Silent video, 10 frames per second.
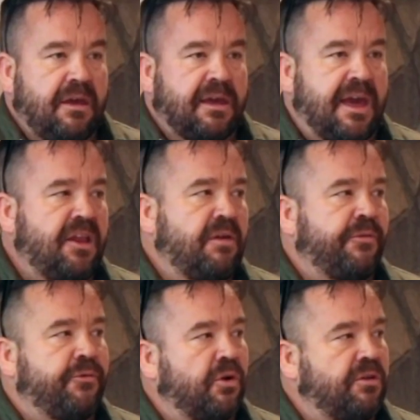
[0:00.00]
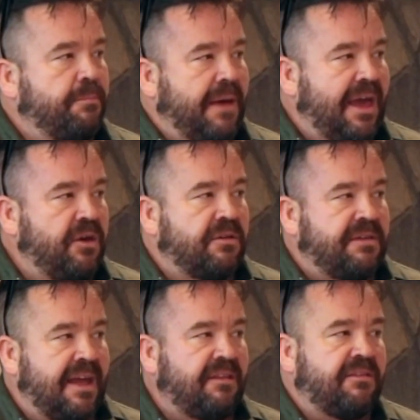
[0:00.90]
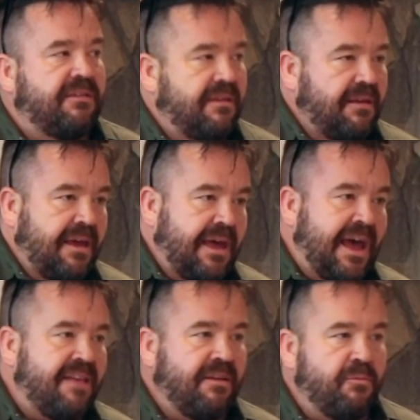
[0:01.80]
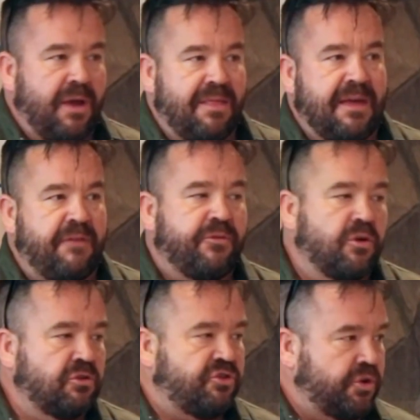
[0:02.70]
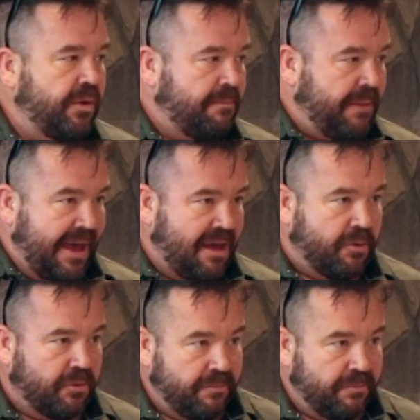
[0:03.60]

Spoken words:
can you afford to pay your debts as and when they fall due and payable?